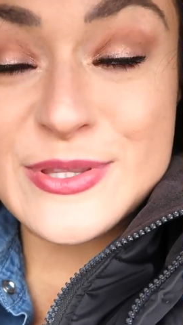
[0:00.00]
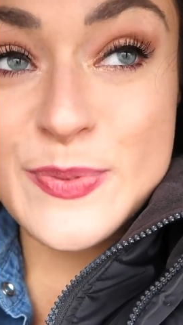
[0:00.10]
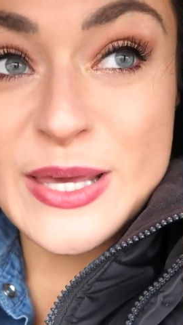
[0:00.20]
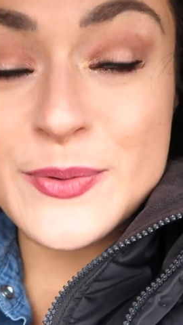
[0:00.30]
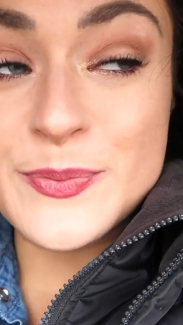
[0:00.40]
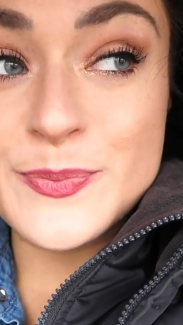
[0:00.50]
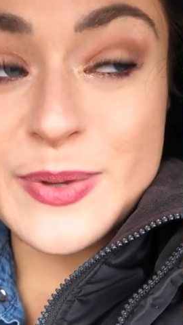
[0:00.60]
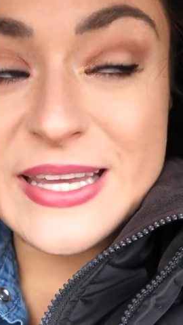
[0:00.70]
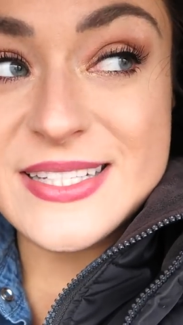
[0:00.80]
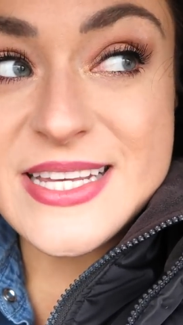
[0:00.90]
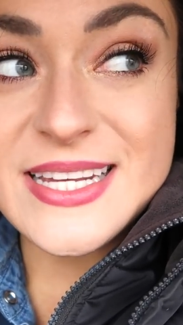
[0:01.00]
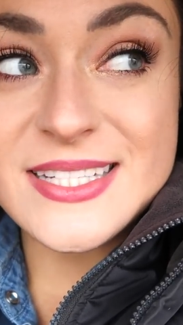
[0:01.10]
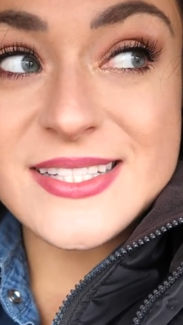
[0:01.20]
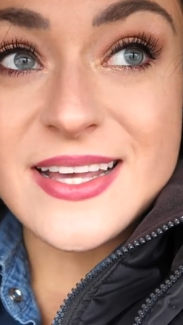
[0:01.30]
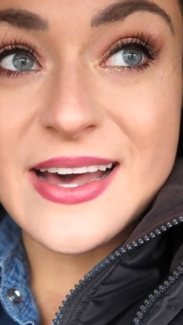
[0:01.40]
with the pig
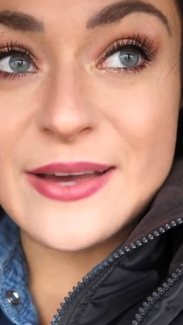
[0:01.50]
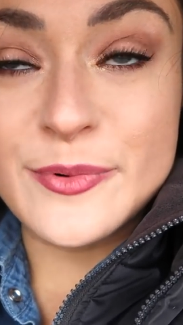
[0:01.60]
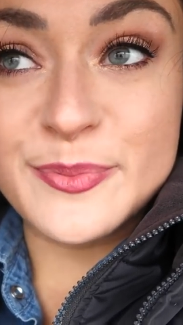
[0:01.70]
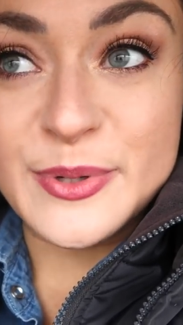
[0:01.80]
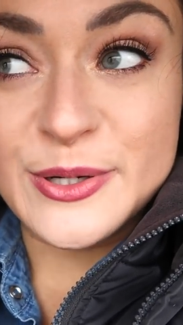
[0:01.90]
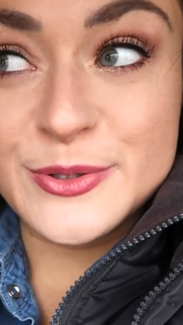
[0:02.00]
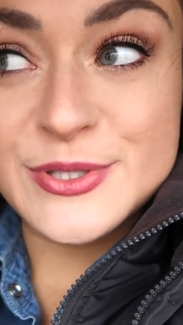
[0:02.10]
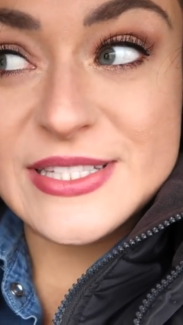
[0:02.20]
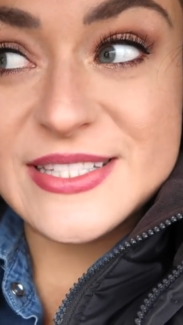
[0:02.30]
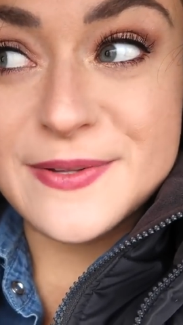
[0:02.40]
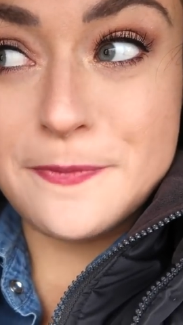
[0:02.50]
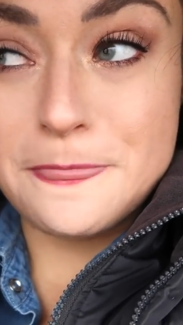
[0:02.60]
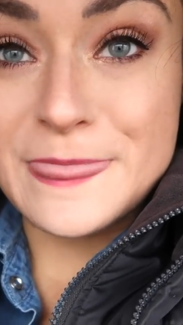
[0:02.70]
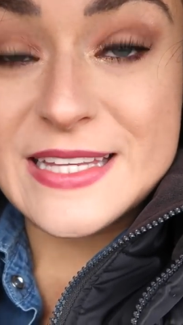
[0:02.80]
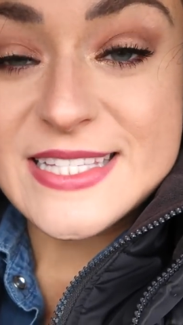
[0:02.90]
paintings, I will post
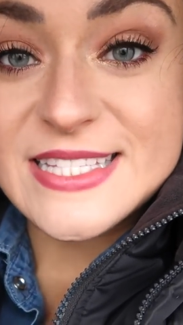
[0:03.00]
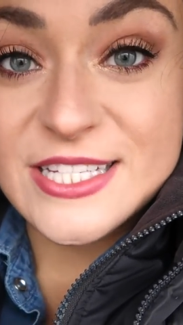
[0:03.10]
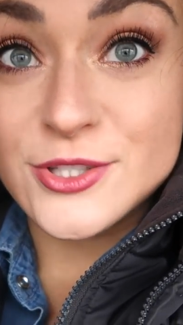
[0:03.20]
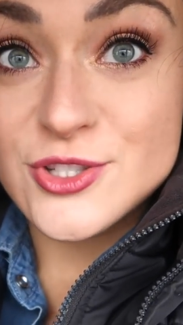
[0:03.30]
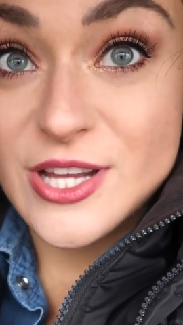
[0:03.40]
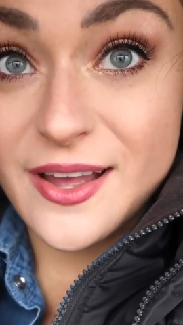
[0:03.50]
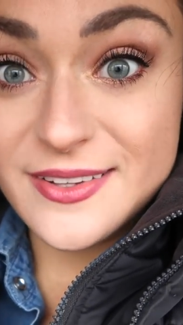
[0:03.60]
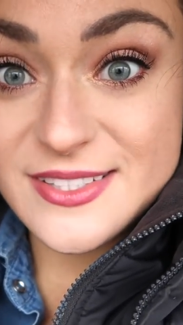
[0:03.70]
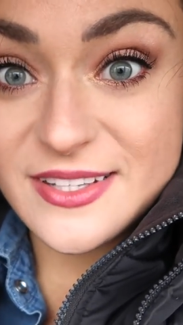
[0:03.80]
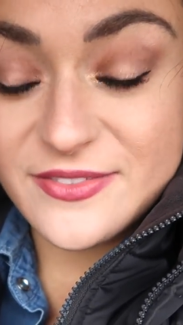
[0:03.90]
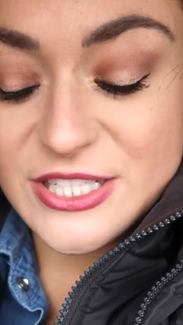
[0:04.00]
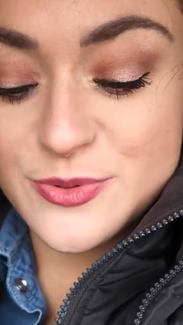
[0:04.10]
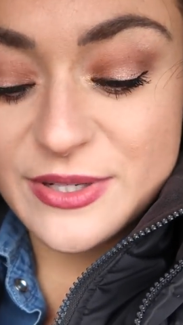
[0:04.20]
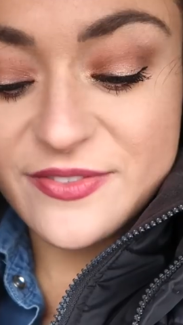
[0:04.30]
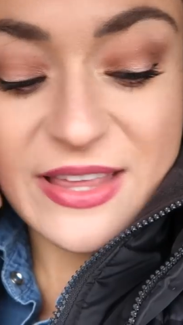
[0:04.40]
still shots of each
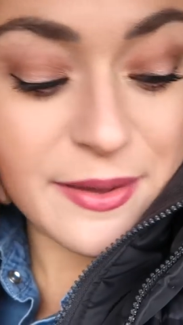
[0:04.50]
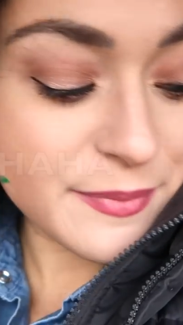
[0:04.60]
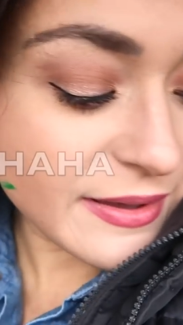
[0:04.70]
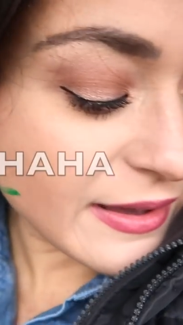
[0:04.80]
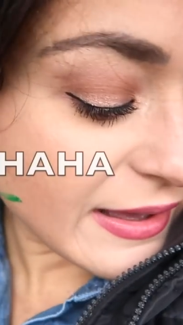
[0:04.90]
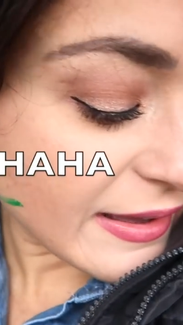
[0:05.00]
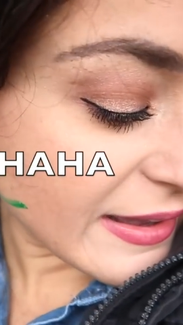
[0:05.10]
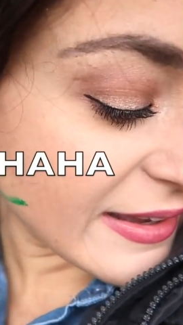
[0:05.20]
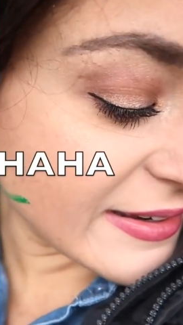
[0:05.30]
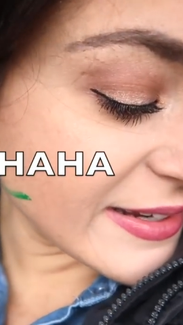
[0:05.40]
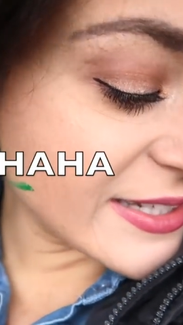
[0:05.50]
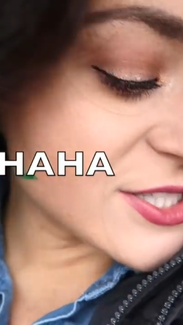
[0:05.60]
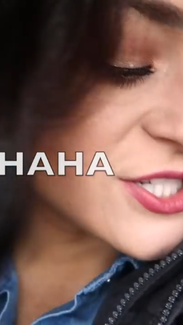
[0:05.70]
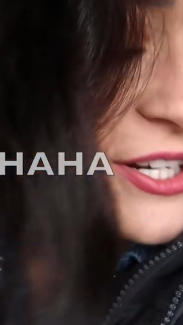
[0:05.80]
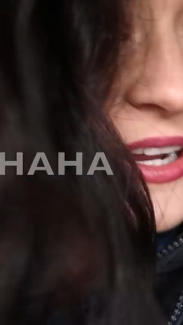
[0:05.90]
one of them on
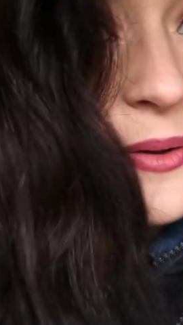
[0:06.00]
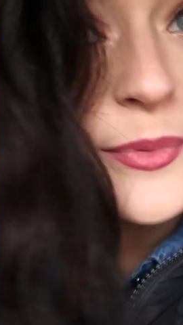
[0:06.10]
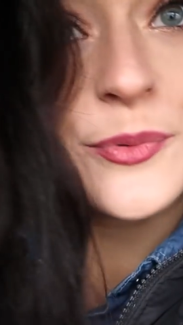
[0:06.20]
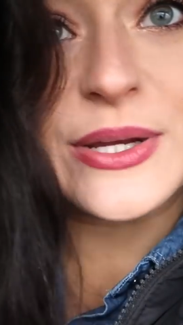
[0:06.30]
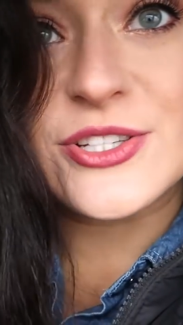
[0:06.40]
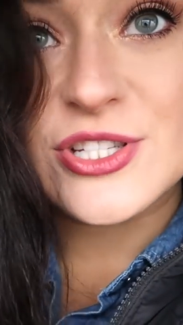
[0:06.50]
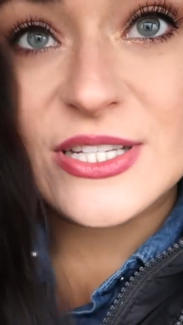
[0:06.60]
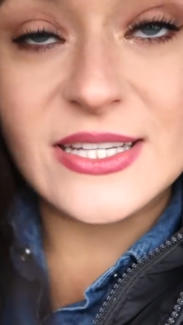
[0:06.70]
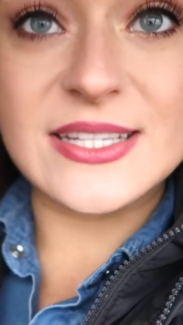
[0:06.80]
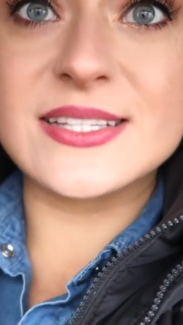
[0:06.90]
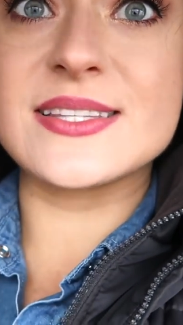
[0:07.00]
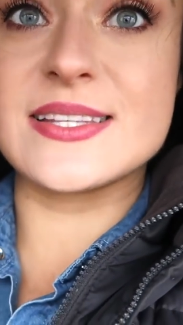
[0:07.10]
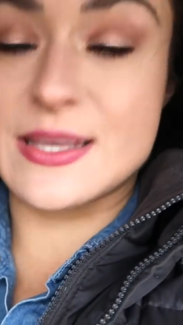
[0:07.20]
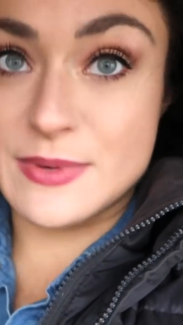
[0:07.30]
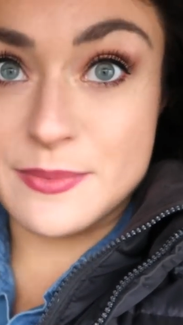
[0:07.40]
Instagram, which is
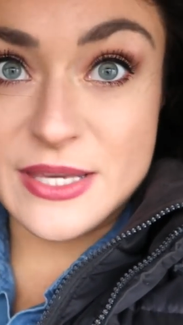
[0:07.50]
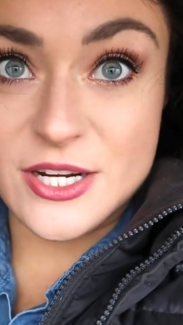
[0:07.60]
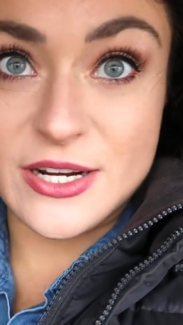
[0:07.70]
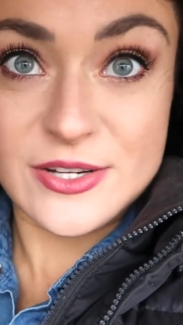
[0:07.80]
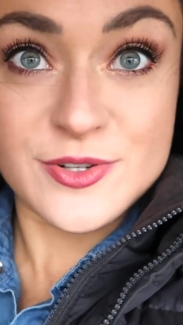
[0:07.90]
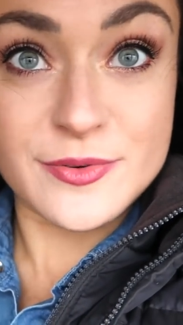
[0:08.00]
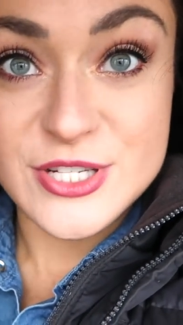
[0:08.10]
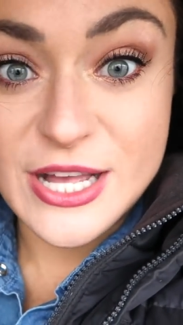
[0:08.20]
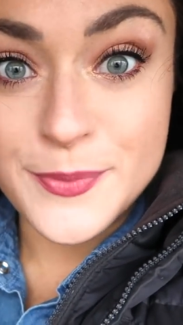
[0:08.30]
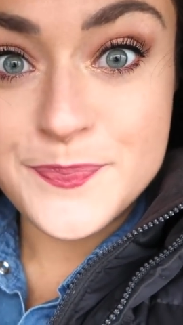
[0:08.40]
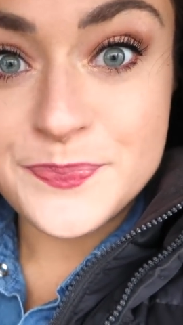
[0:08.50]
the same name here, Adri Rachelle.